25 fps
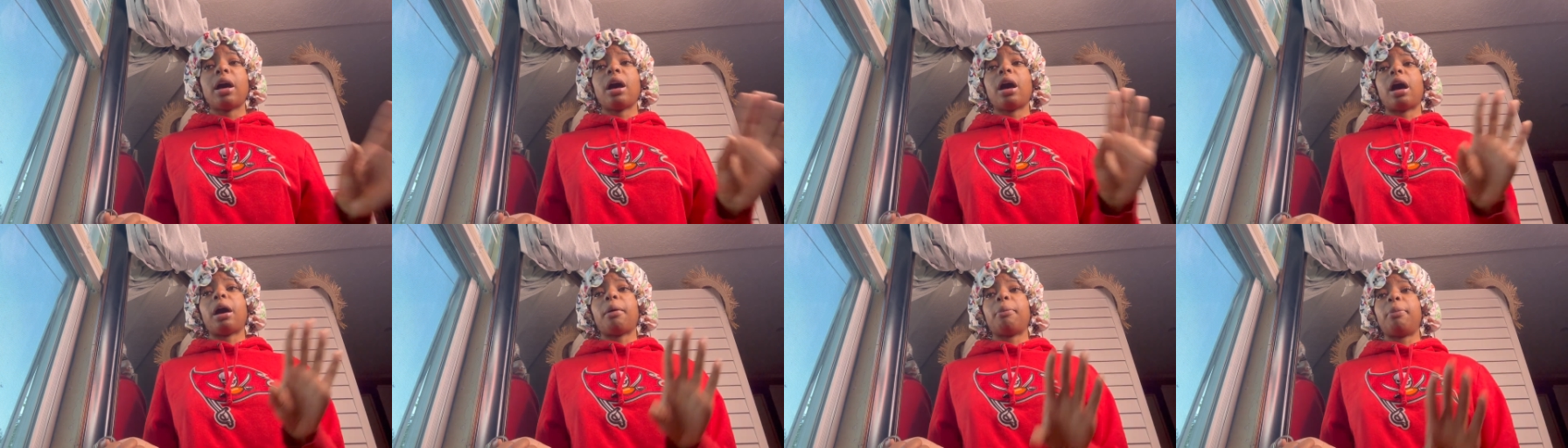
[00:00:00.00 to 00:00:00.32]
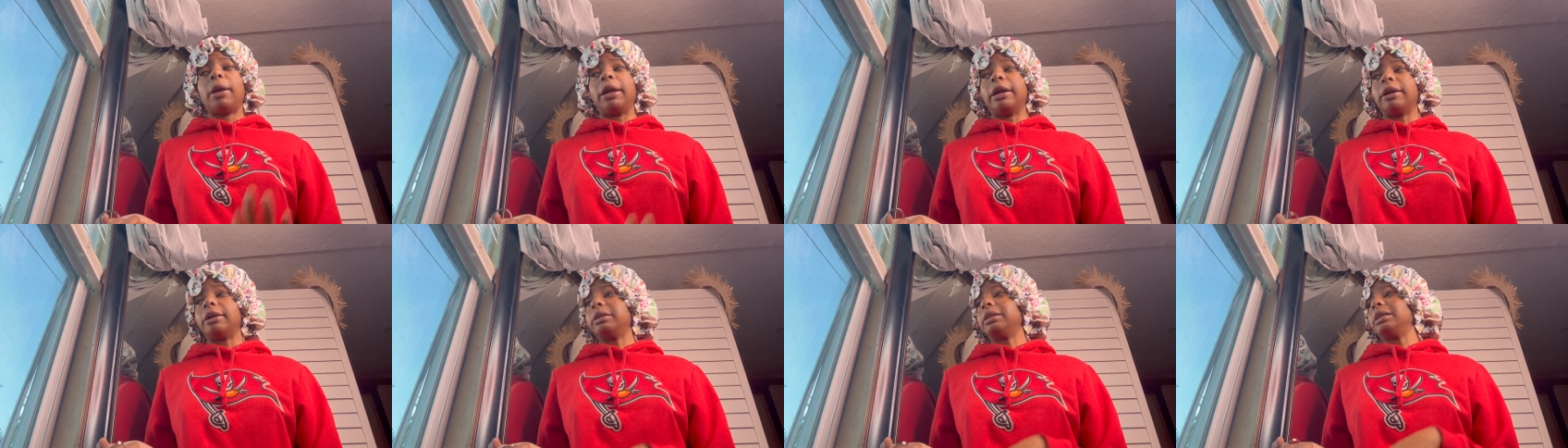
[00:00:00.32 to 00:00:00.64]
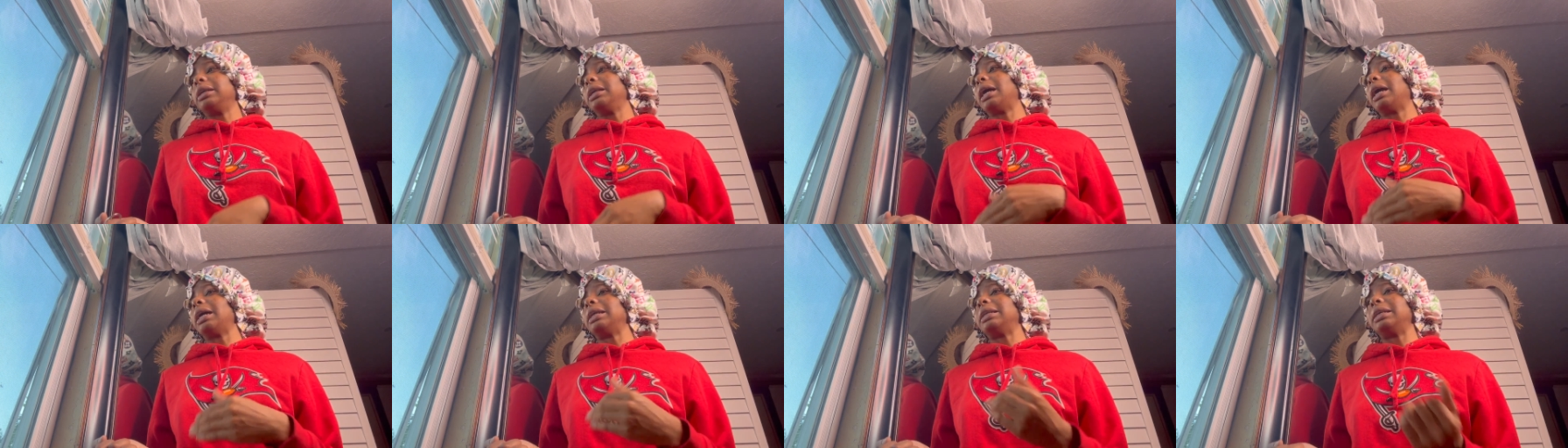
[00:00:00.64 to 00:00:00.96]

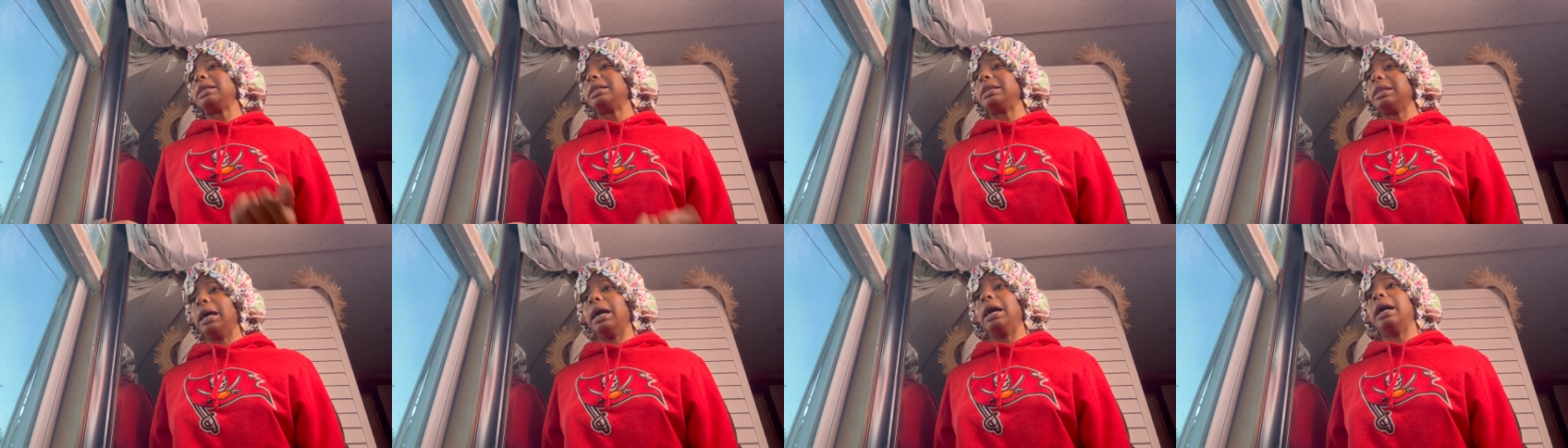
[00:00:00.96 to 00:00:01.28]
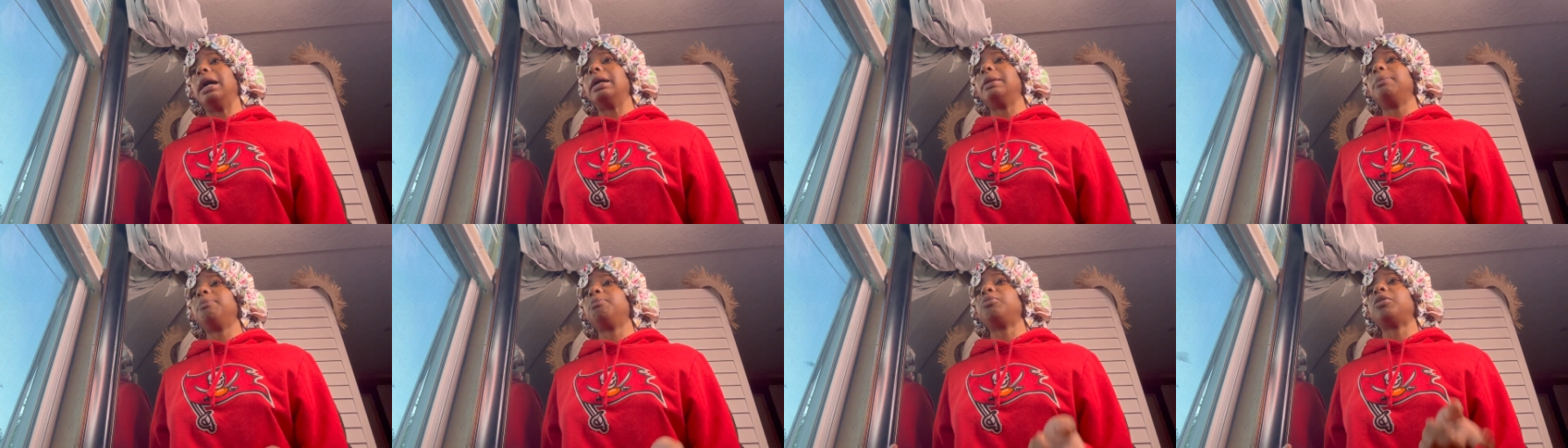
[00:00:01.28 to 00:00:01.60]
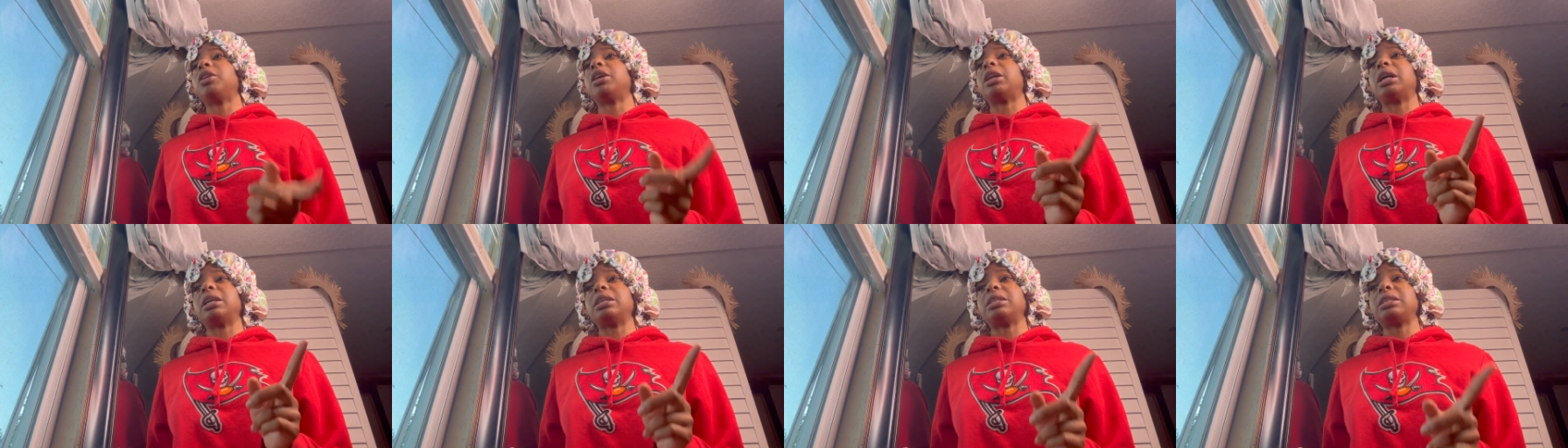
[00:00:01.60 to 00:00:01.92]
Apparently, I did not.
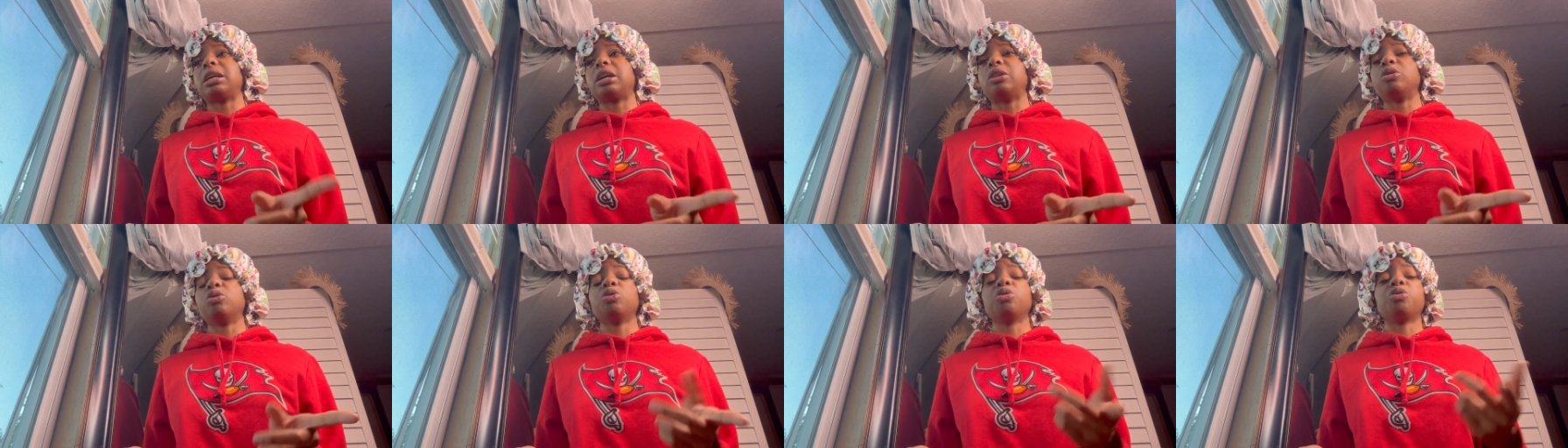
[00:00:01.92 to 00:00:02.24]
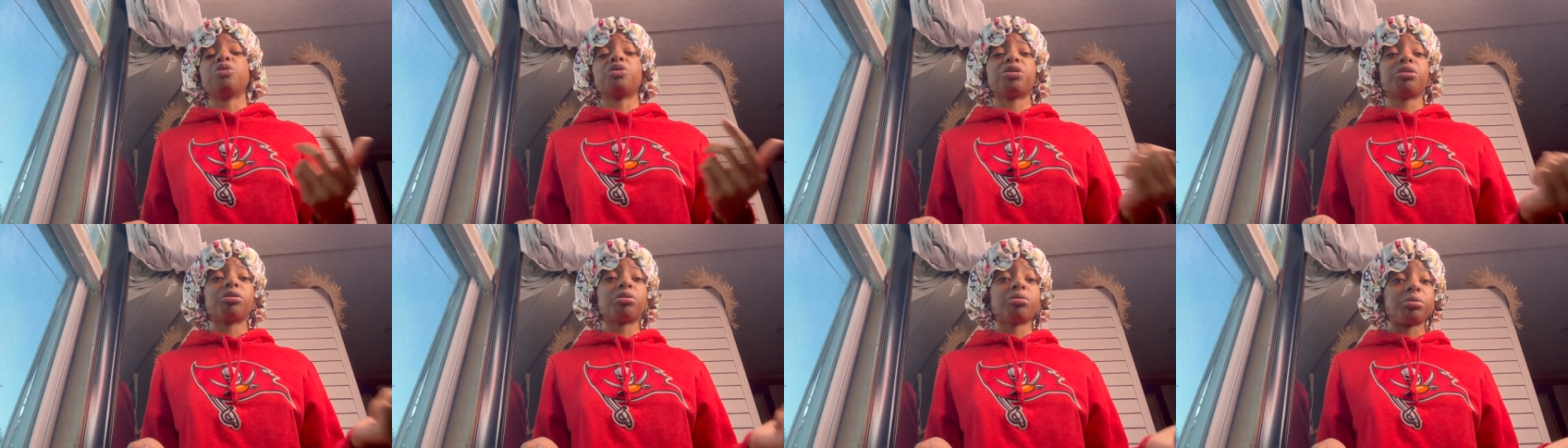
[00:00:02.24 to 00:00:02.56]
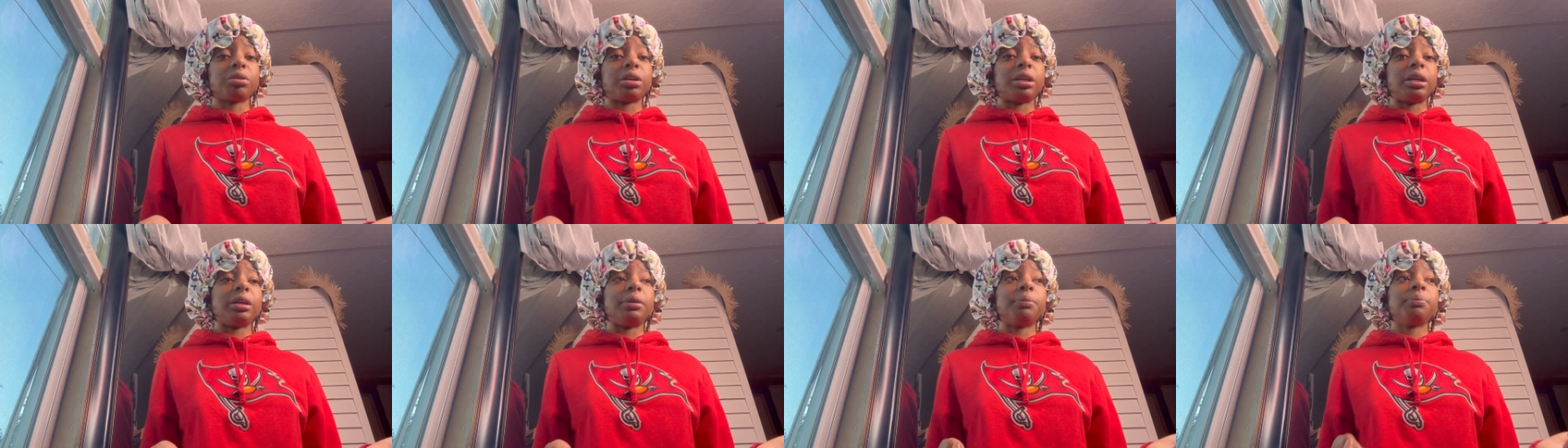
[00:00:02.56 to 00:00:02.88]
And I scheduled for
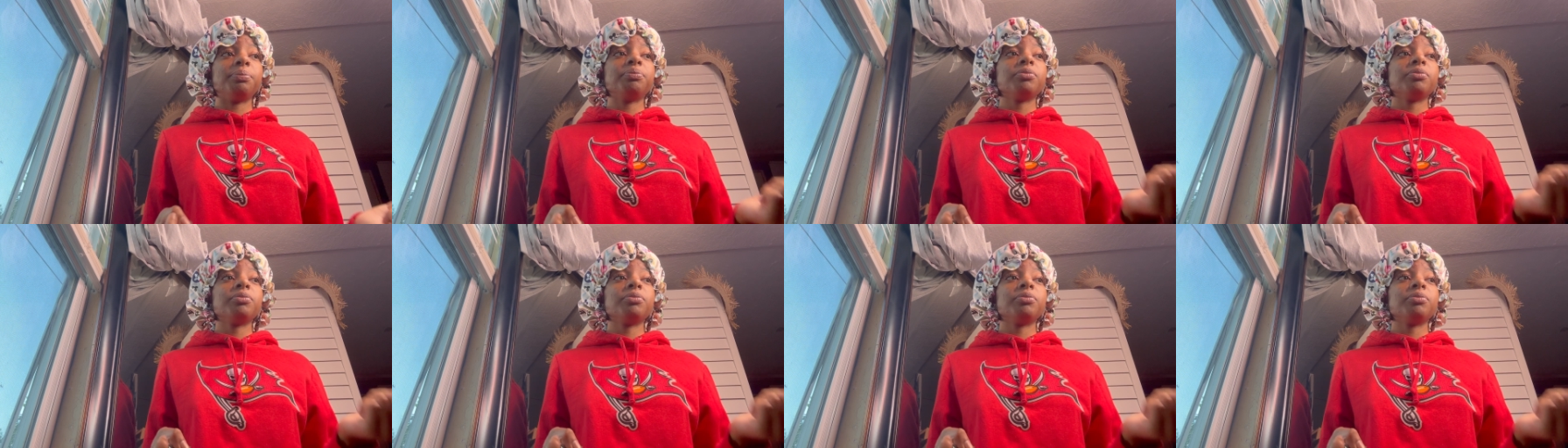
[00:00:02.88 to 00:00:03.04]
3.